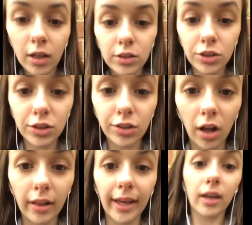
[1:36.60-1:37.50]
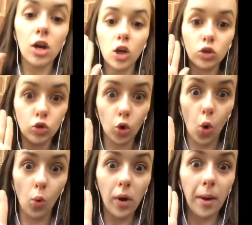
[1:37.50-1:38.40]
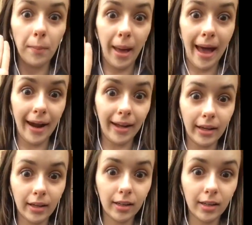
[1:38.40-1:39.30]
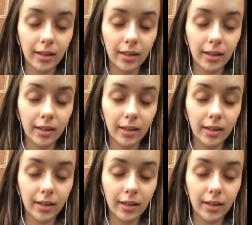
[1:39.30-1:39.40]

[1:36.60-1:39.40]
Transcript: She's all like, don't panic.